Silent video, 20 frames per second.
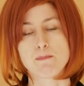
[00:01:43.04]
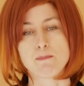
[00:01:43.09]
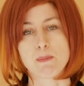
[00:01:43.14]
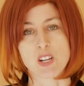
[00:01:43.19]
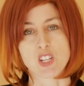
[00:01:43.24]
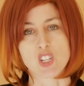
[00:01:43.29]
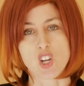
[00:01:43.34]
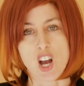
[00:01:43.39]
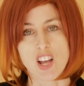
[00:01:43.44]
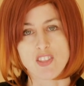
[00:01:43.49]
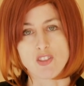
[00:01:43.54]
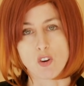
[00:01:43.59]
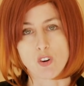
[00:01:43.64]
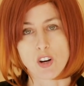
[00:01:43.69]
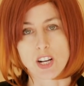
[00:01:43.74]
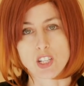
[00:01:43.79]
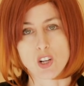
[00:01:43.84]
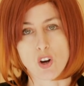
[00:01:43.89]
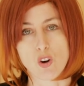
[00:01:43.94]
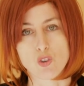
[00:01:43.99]
Mitch, I
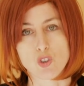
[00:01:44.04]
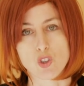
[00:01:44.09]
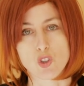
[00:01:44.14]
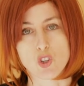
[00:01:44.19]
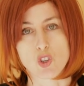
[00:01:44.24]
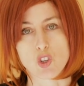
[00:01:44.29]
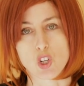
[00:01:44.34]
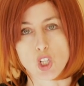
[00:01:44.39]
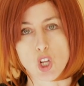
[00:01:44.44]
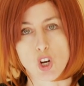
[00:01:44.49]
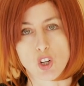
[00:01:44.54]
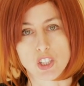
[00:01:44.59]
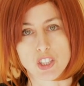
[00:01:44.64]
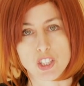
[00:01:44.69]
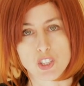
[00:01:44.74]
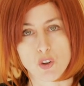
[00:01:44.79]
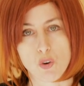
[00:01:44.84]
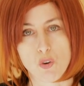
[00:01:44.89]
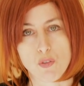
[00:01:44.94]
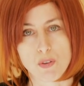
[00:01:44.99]
thought I told you to lock
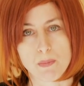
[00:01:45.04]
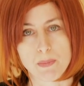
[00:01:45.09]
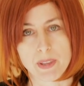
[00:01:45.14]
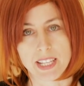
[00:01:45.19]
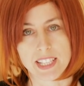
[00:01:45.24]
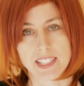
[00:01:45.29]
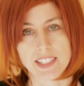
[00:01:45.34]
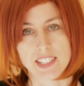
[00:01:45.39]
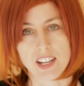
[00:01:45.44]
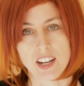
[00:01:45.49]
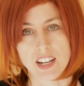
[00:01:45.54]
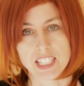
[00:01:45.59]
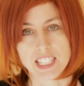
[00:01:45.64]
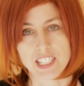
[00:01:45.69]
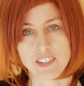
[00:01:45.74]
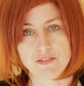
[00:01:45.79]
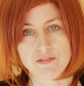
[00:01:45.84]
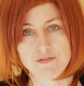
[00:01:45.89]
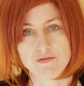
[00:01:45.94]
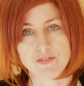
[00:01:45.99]
the door from the
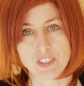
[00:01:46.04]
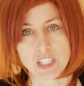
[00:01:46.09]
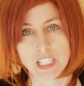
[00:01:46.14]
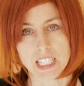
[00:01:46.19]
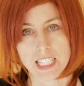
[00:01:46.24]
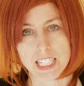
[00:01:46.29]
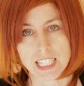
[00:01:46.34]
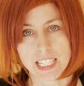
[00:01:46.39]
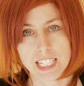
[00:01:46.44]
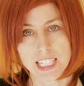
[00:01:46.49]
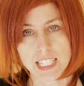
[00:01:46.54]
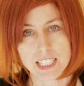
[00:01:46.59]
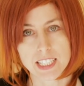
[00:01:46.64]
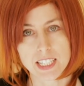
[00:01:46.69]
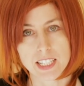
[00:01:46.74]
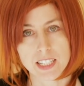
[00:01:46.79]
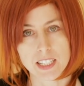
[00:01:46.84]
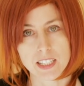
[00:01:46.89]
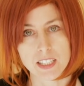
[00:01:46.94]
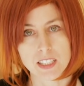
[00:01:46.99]
inside, you frickin'
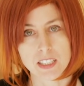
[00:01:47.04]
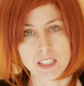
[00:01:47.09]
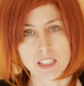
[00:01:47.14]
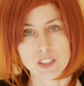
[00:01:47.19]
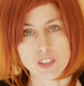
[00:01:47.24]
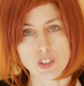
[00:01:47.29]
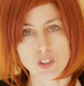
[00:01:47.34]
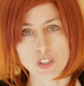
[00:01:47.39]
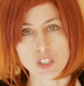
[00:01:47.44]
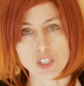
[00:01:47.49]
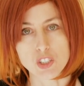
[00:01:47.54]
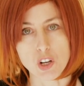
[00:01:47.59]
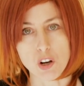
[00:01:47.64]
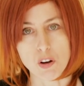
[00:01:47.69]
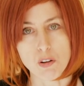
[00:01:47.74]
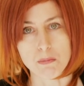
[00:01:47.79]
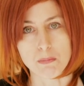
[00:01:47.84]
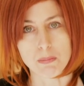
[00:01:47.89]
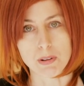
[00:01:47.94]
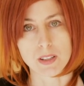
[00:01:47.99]
idiot. Do your
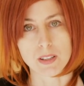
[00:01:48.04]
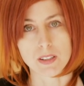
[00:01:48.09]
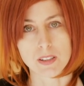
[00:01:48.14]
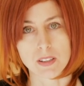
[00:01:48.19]
job.